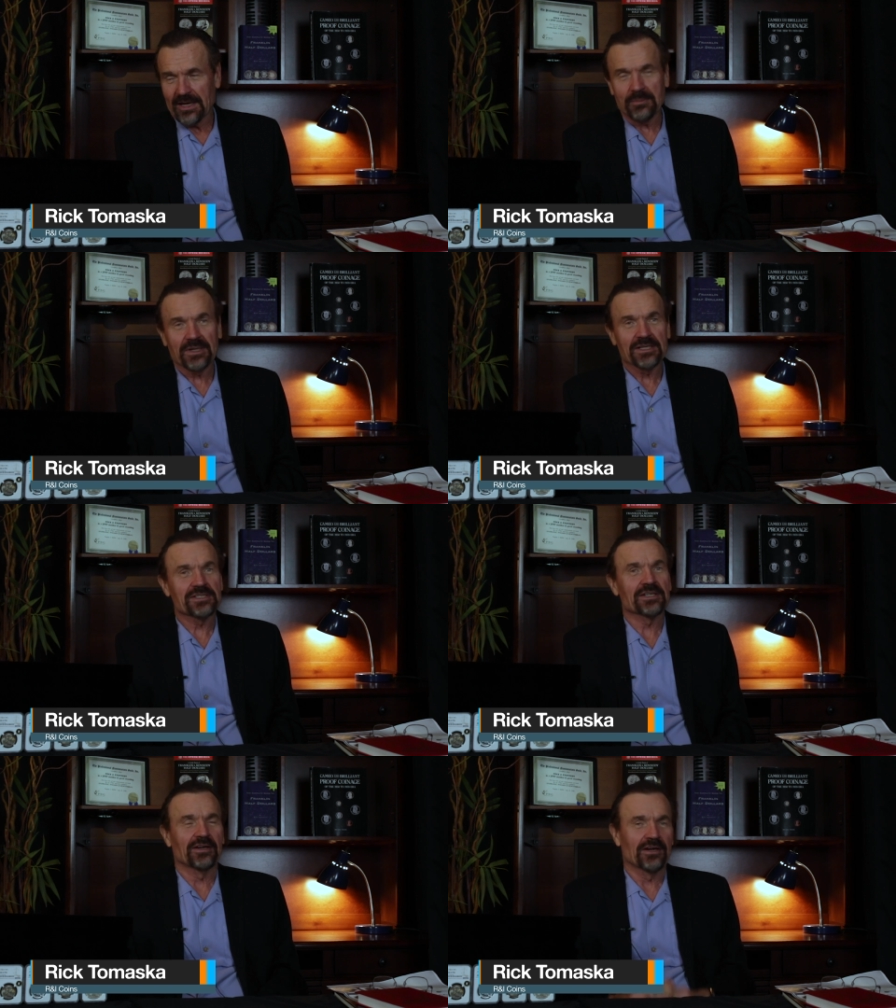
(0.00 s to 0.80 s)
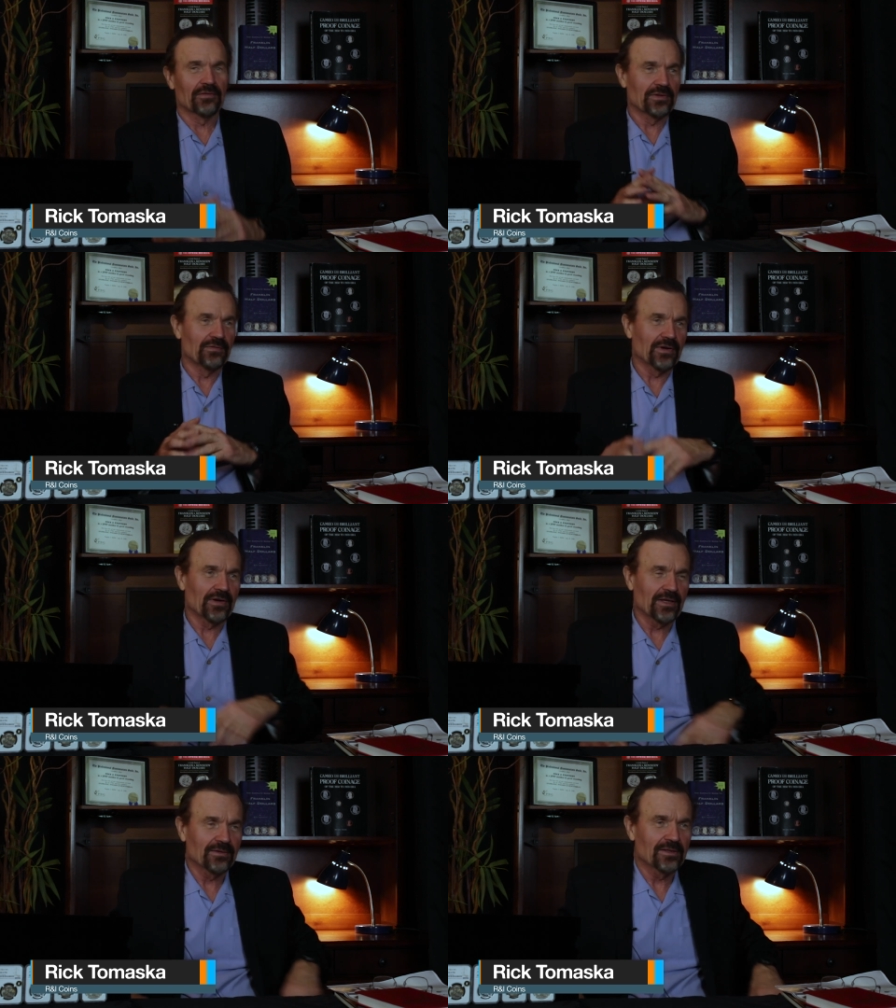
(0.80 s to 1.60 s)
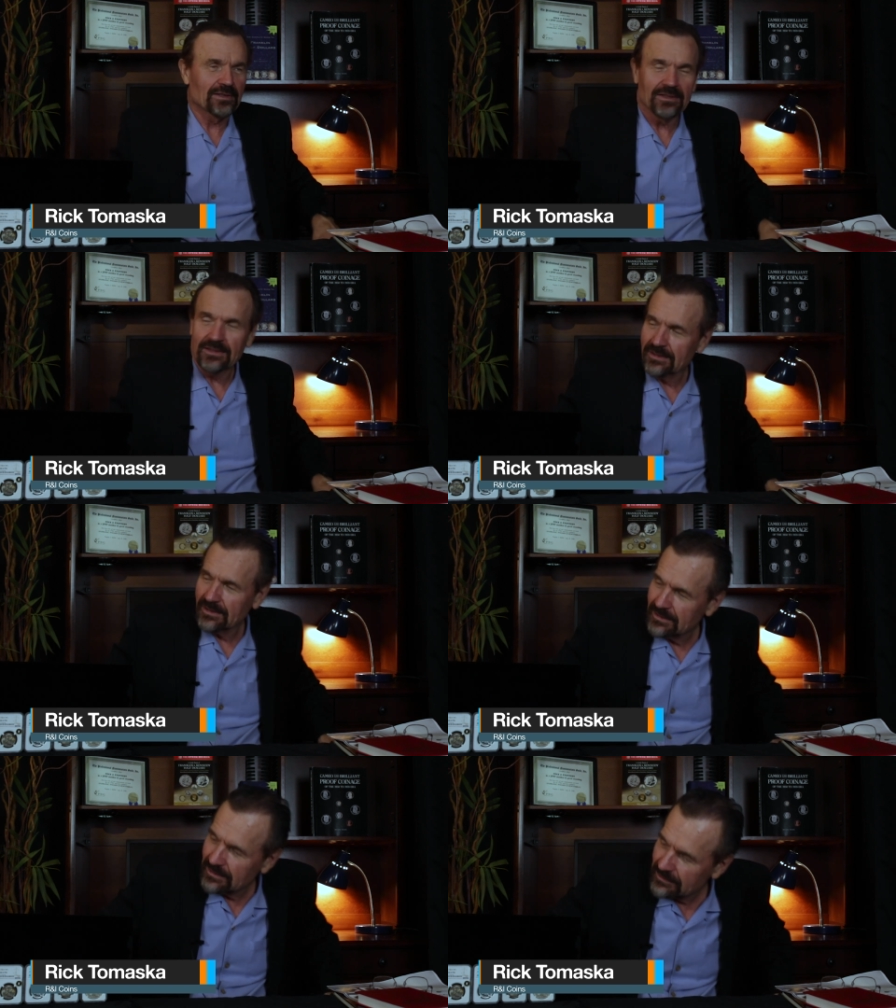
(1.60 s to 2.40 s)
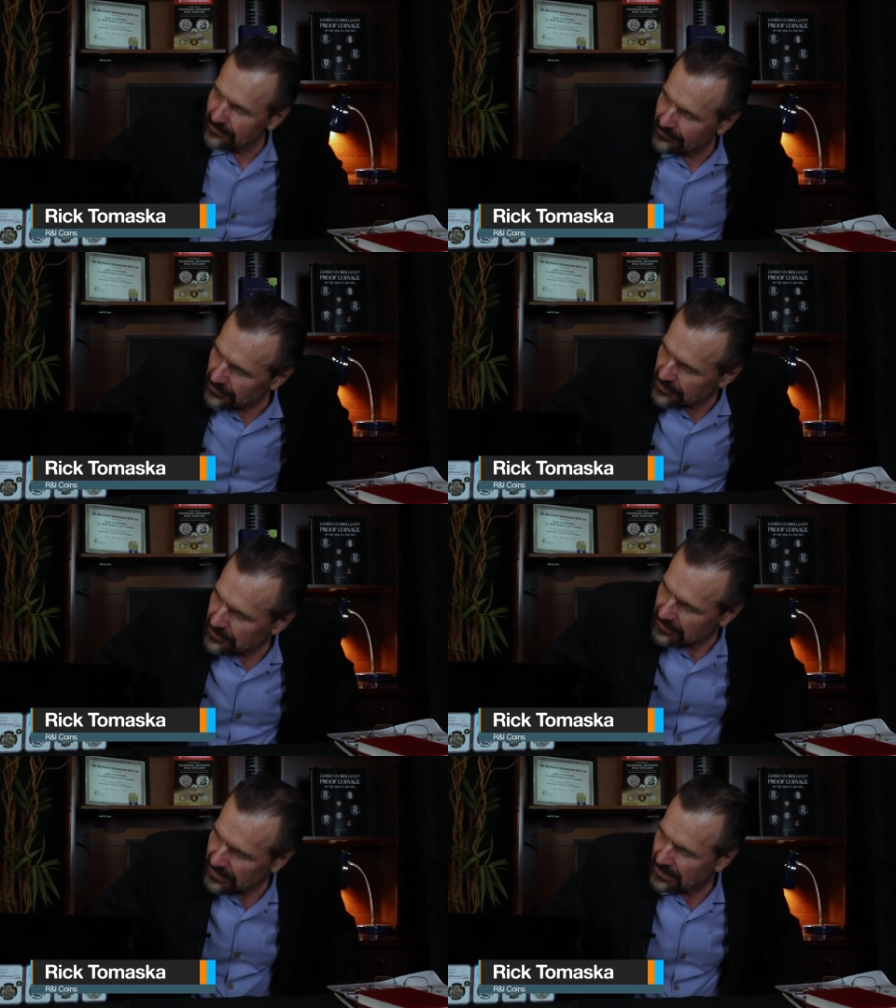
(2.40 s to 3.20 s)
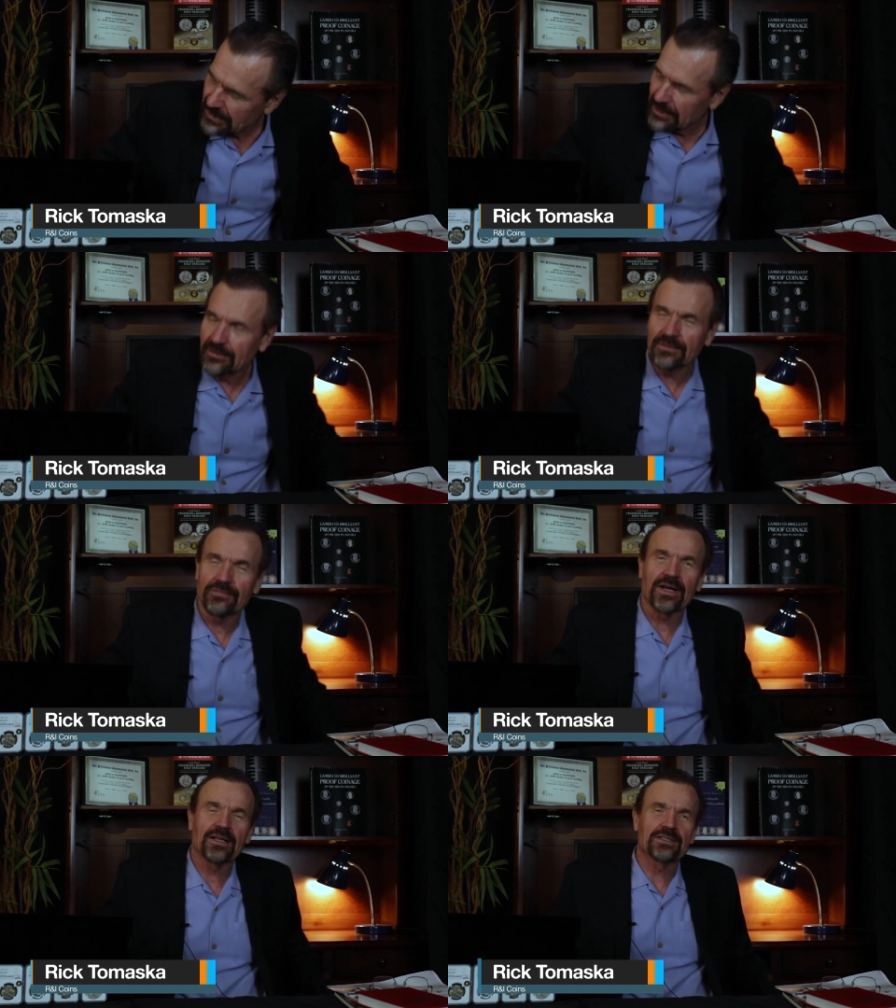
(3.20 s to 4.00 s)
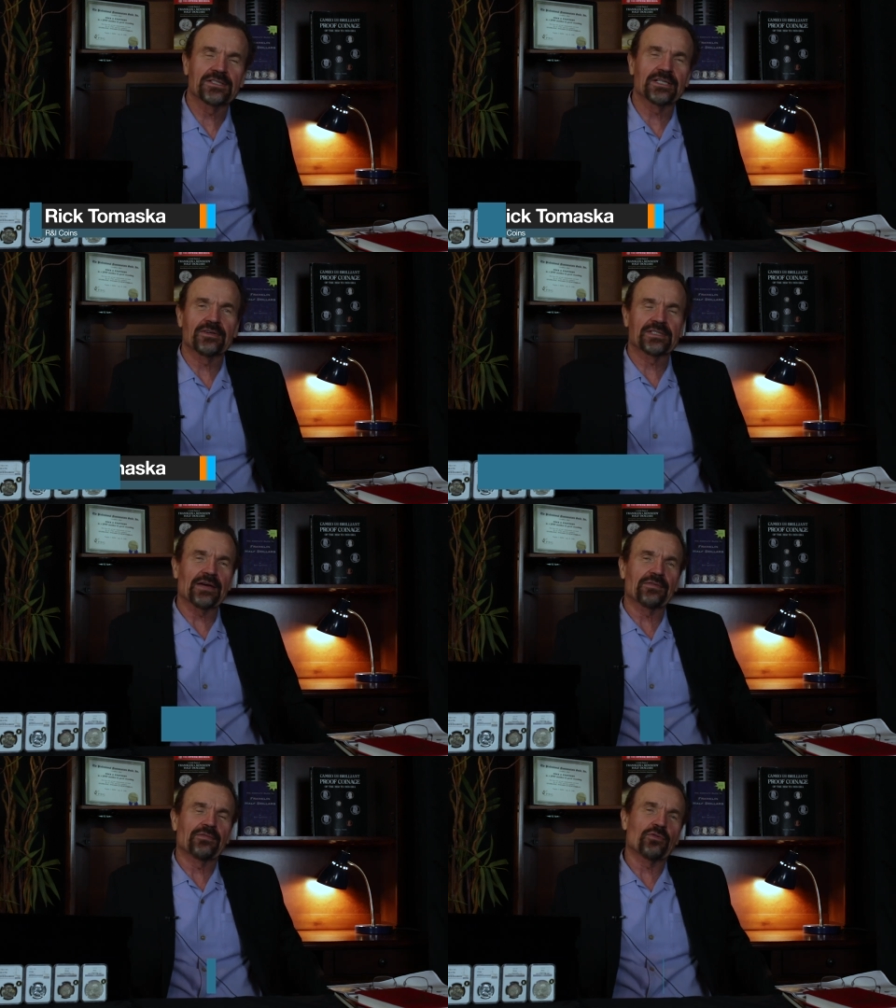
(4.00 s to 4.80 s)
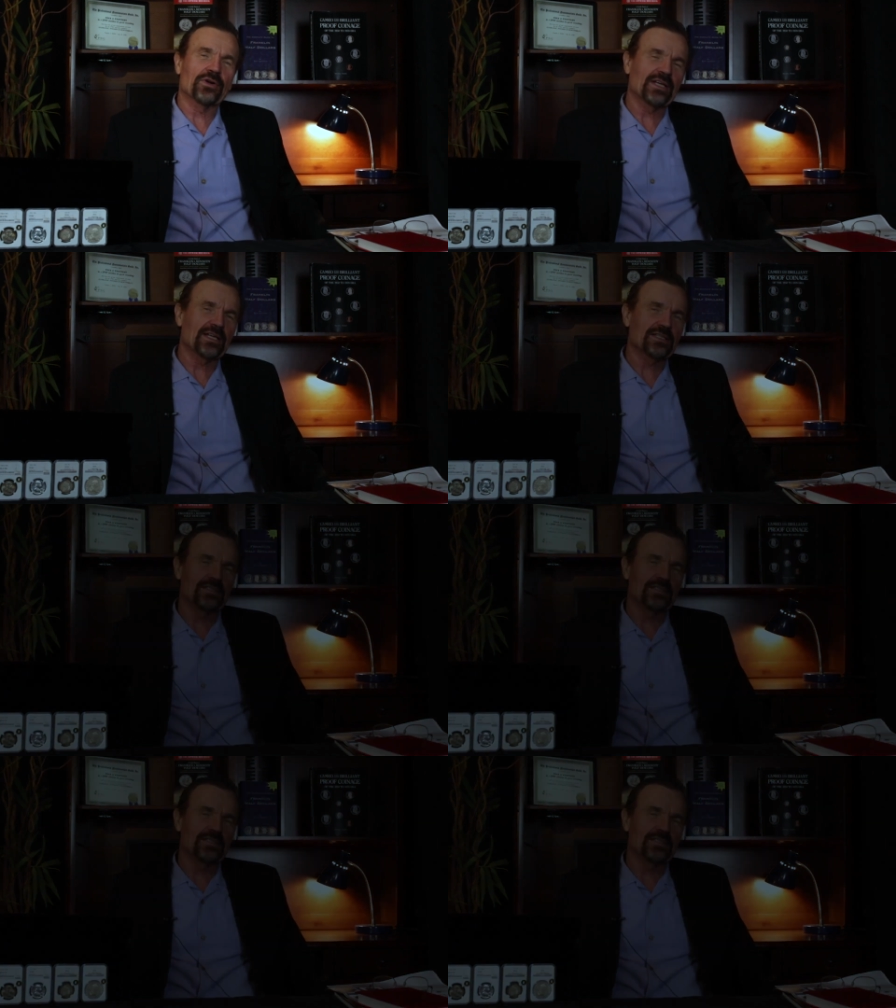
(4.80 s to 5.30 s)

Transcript: I'm going to start off with the very first year of the Franklin series. I have a 48,